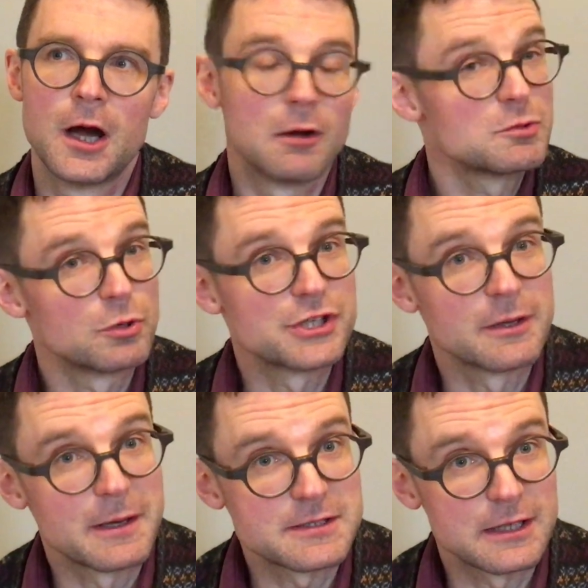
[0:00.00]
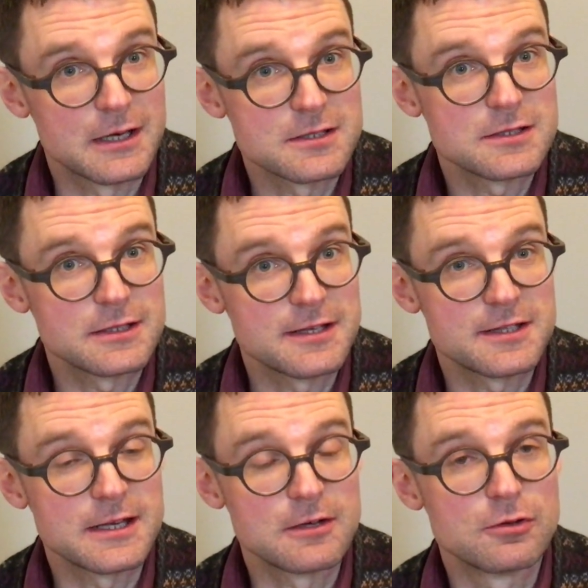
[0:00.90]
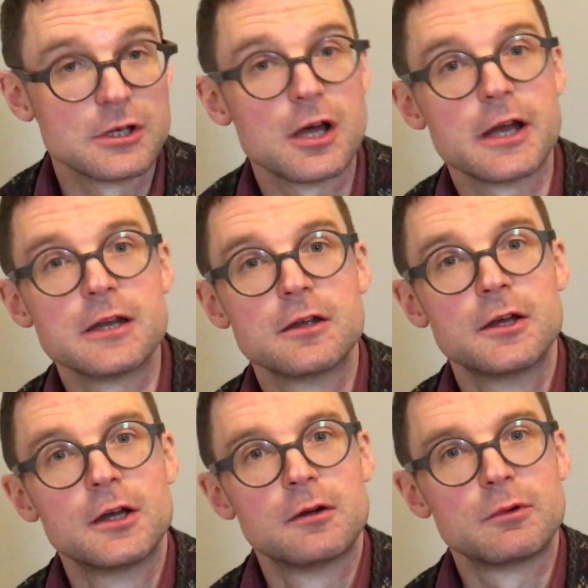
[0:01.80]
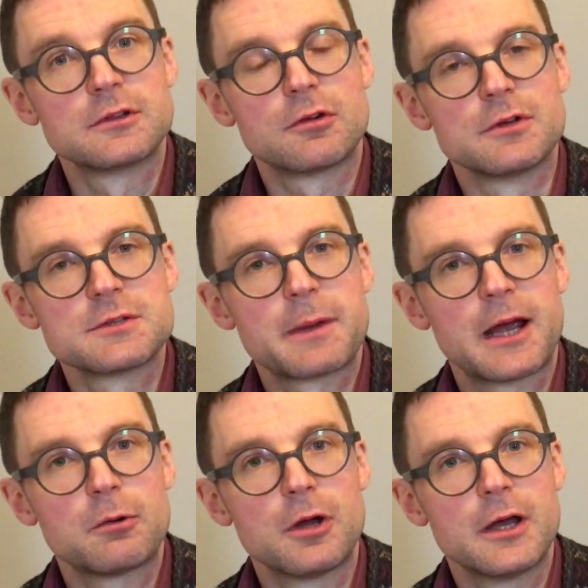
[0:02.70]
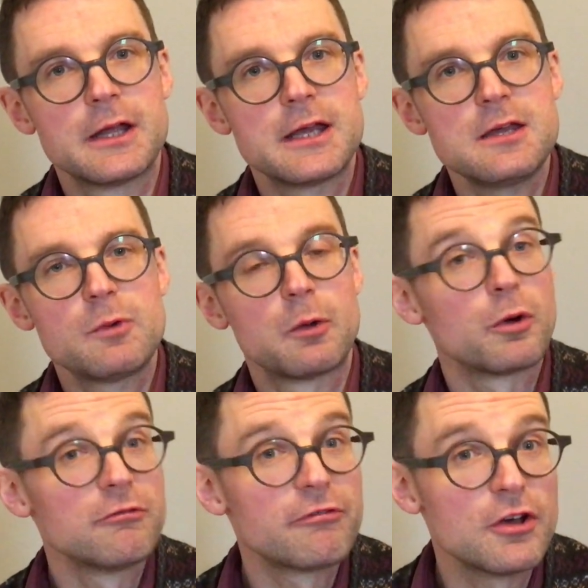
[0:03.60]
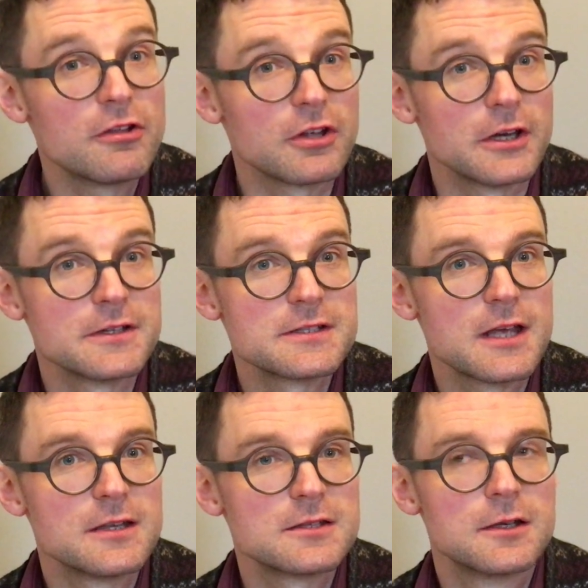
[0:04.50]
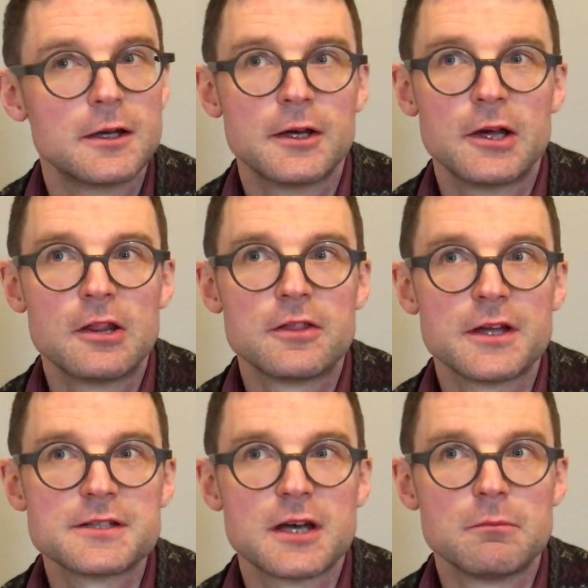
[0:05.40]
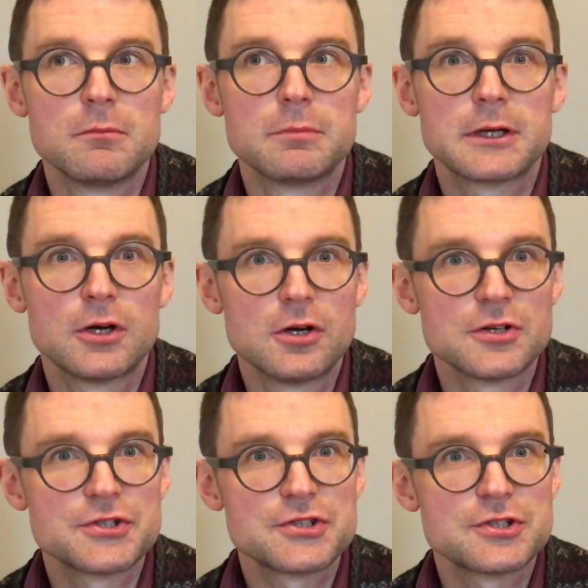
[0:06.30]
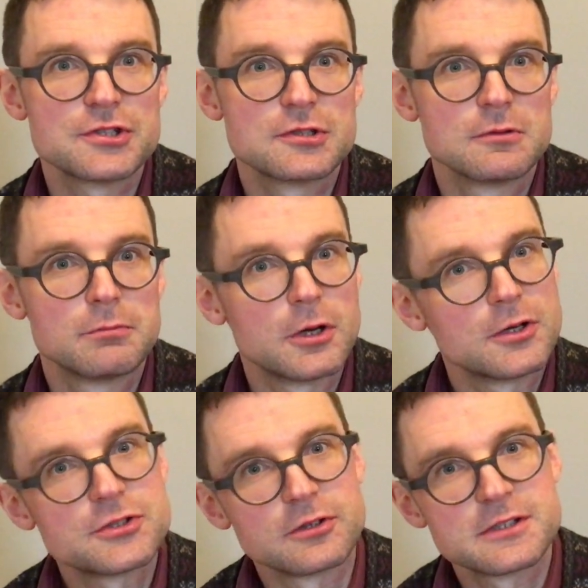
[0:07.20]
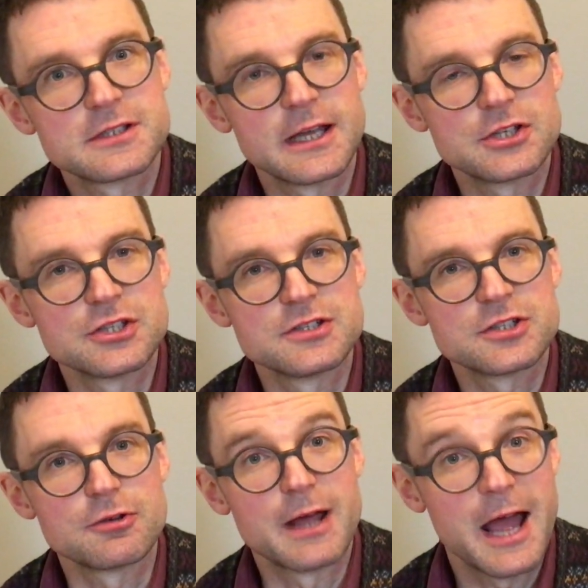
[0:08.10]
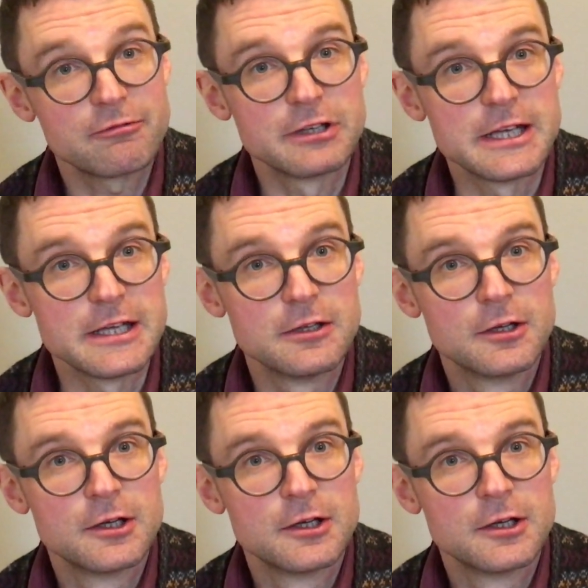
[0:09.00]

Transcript: I was watching a masterclass yesterday online with Lawrence Power, and he went one further and said that because Bartok's sketches don't have any